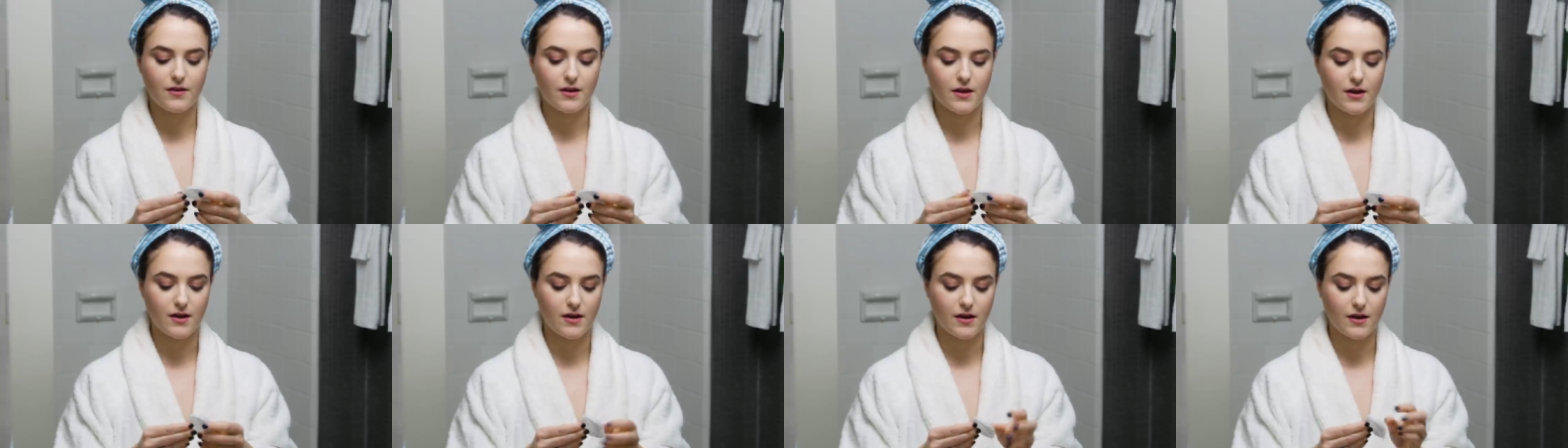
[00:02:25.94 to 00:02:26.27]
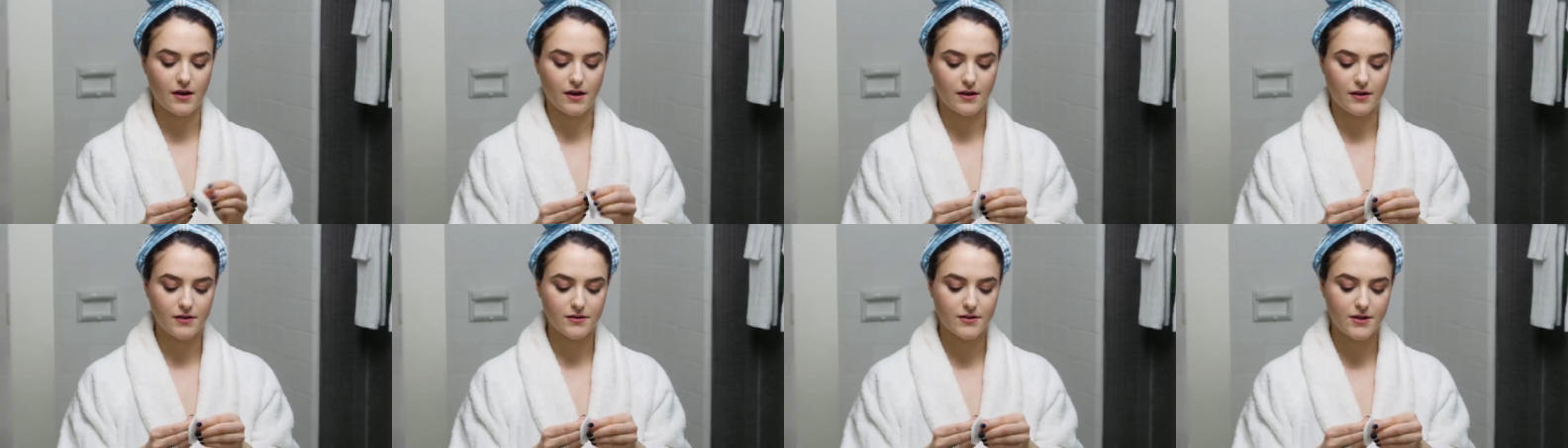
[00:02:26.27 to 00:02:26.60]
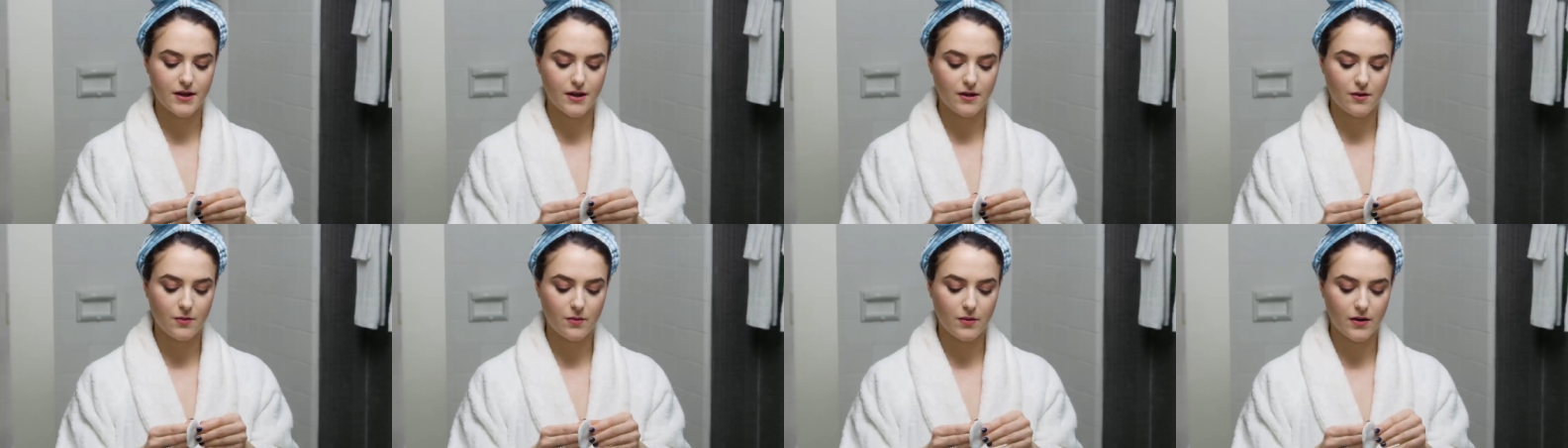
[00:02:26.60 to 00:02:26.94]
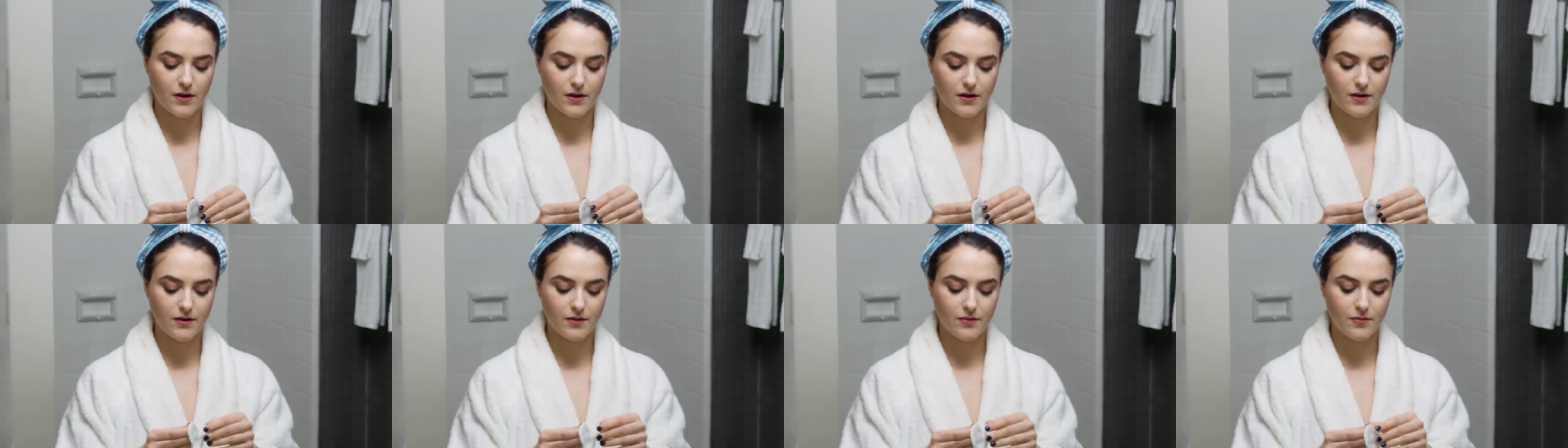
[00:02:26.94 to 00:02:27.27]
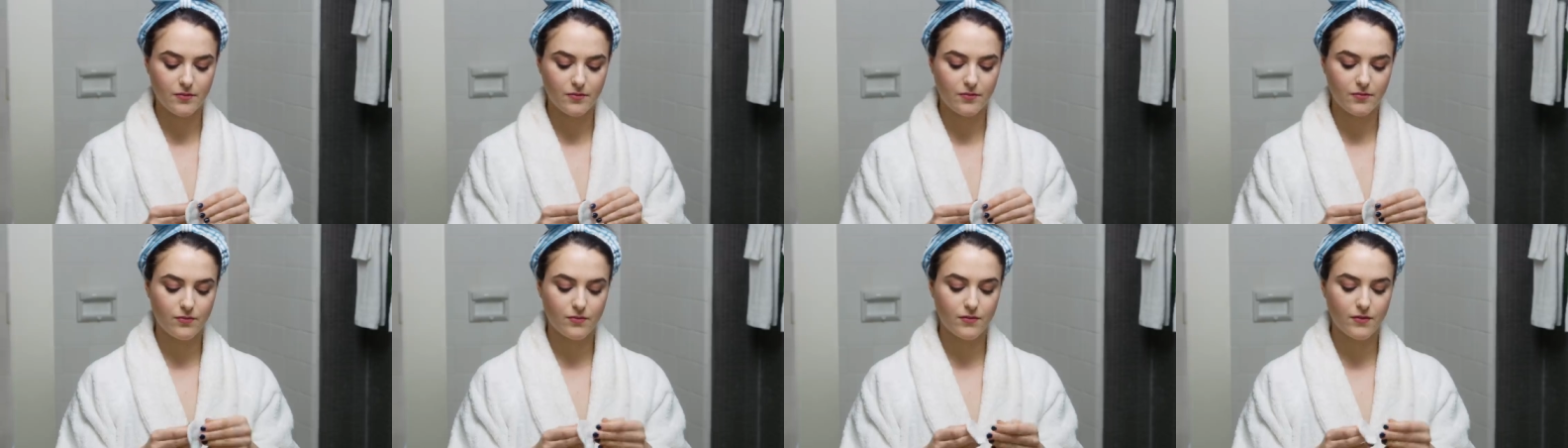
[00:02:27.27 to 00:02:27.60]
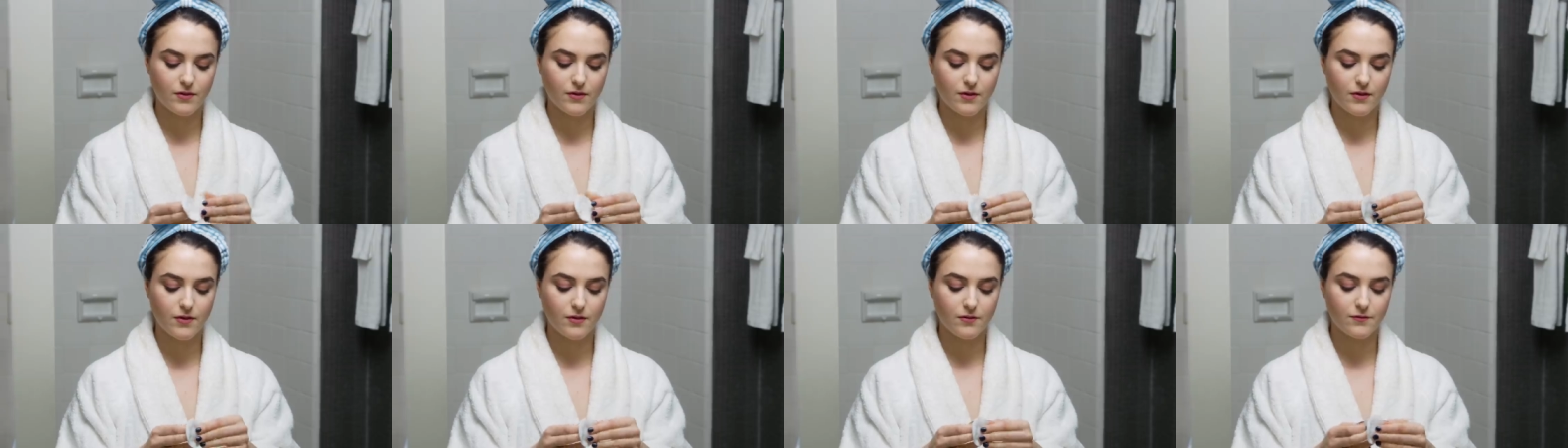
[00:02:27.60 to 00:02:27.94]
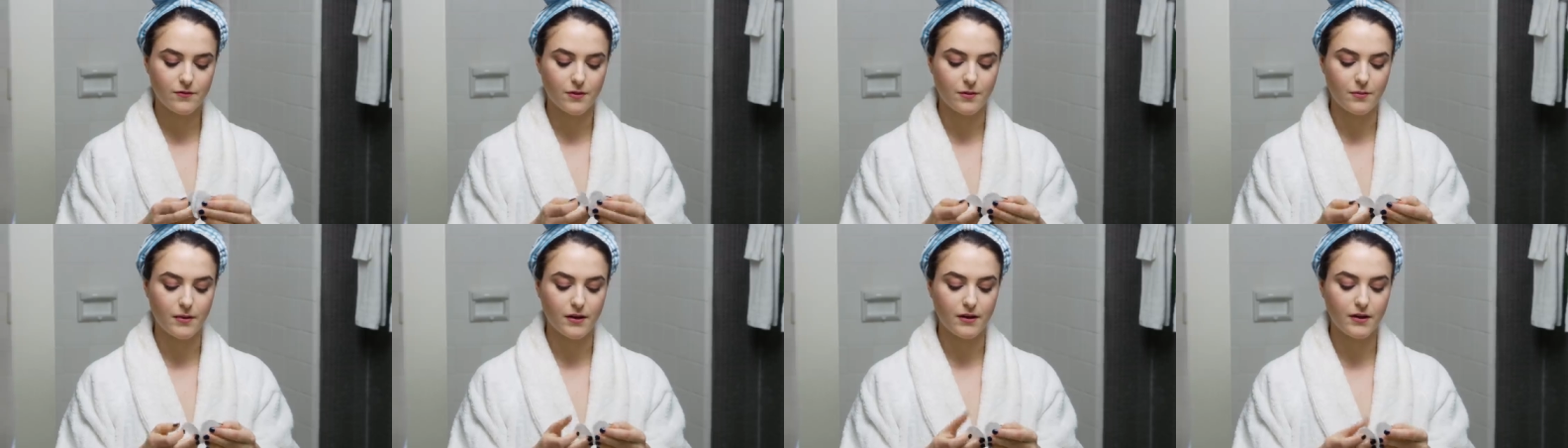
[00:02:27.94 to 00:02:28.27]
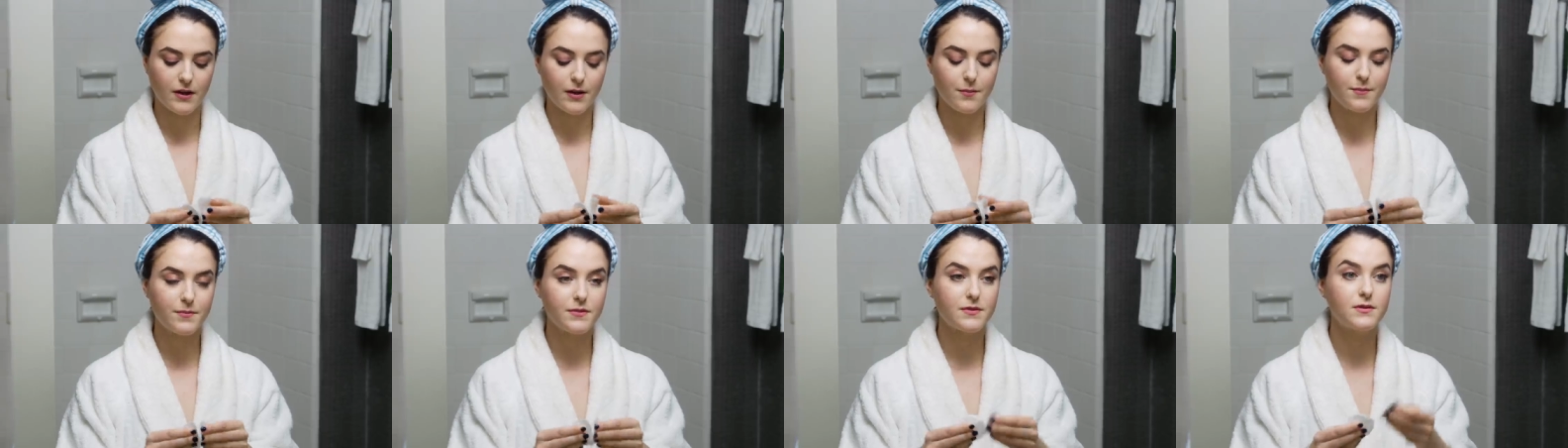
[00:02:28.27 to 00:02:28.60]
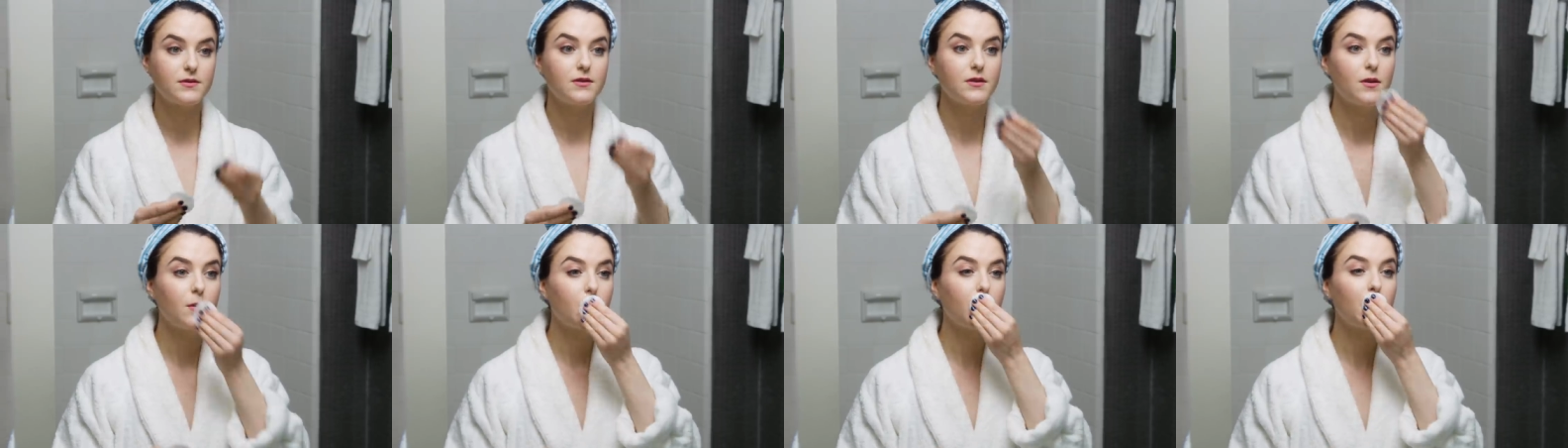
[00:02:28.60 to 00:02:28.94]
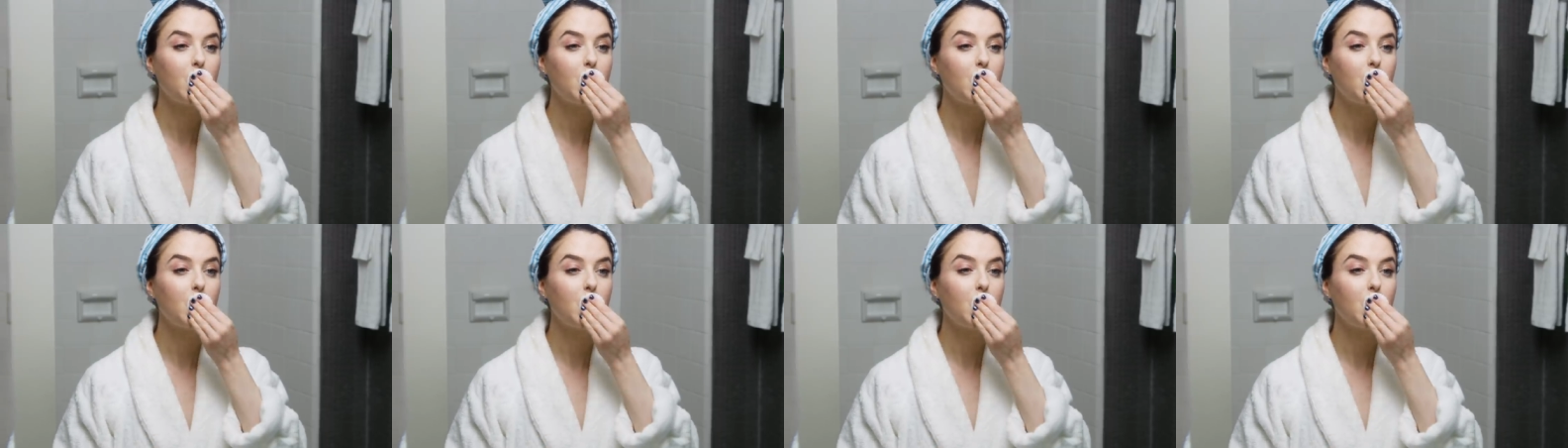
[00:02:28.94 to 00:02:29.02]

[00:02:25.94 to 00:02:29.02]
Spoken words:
then I'll take one for my lips